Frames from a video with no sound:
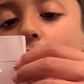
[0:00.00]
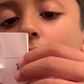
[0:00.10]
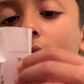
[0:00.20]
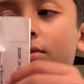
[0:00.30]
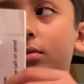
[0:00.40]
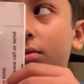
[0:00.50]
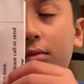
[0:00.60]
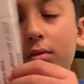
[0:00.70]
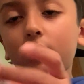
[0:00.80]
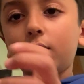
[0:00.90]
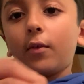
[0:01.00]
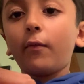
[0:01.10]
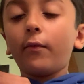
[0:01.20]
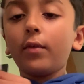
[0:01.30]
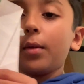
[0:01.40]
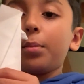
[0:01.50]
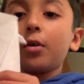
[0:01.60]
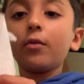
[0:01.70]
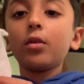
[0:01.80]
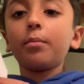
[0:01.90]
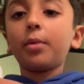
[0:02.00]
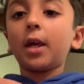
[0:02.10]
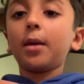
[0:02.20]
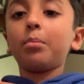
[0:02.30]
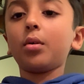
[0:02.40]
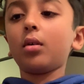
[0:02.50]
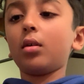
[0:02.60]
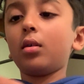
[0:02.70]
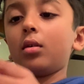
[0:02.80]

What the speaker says: to flip over the paper